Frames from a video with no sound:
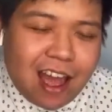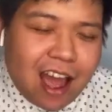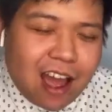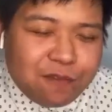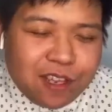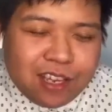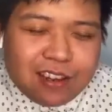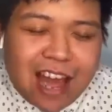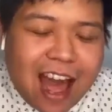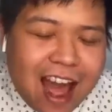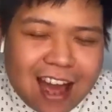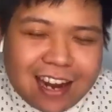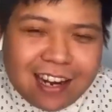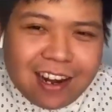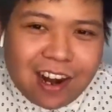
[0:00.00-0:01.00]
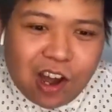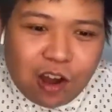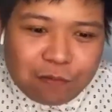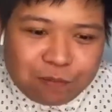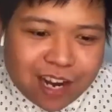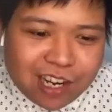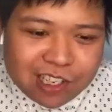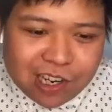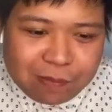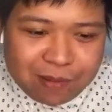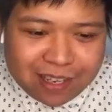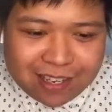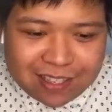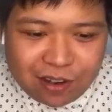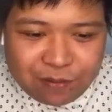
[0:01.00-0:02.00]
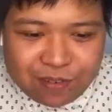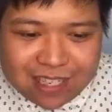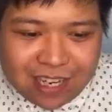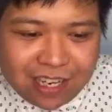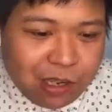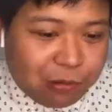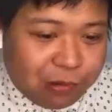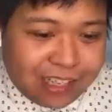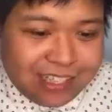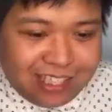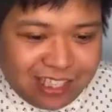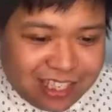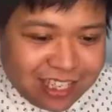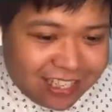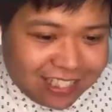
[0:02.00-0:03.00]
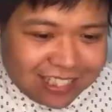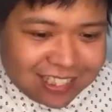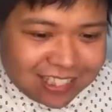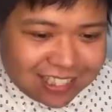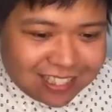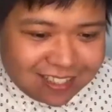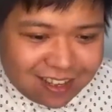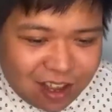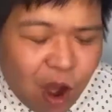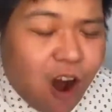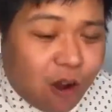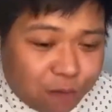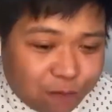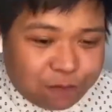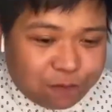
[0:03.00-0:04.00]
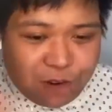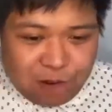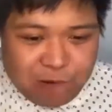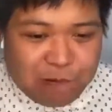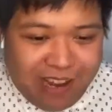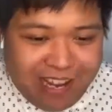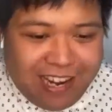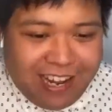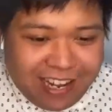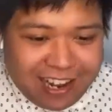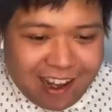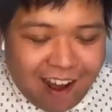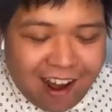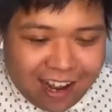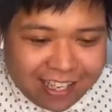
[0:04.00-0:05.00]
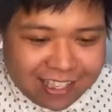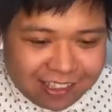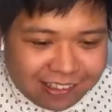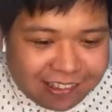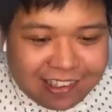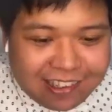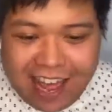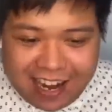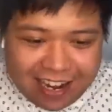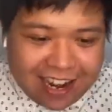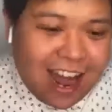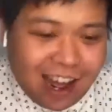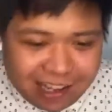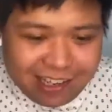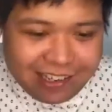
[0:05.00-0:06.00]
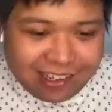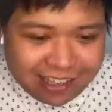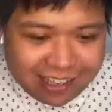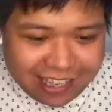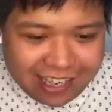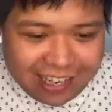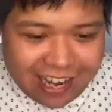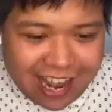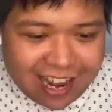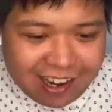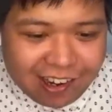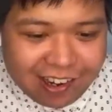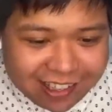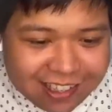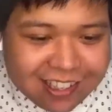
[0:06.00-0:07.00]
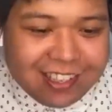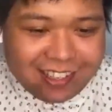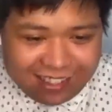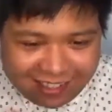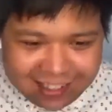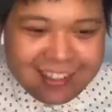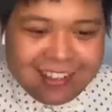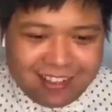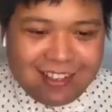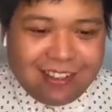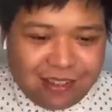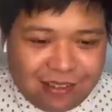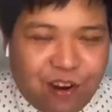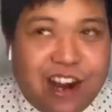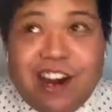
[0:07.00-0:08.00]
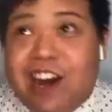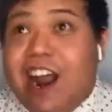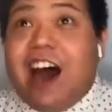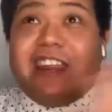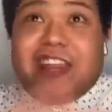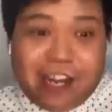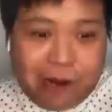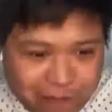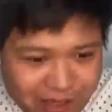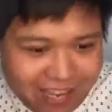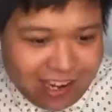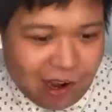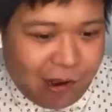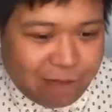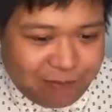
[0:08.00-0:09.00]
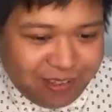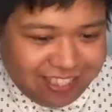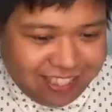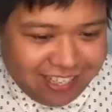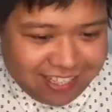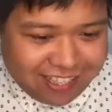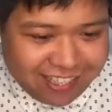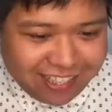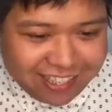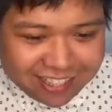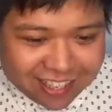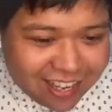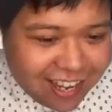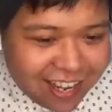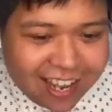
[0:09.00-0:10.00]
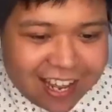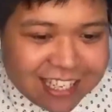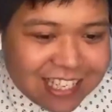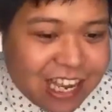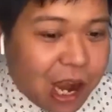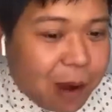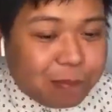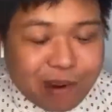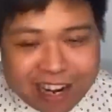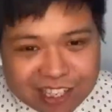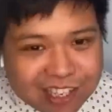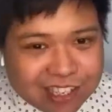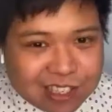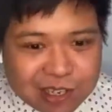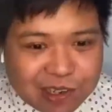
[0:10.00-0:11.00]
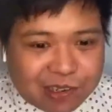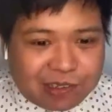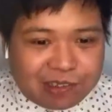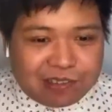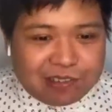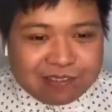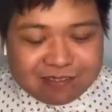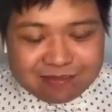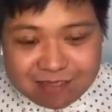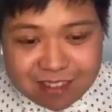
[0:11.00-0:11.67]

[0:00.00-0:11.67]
Have you had a lot of pressure because obviously you were just off winning Idol, and now you're gonna head on for another big competition. Is there pressure to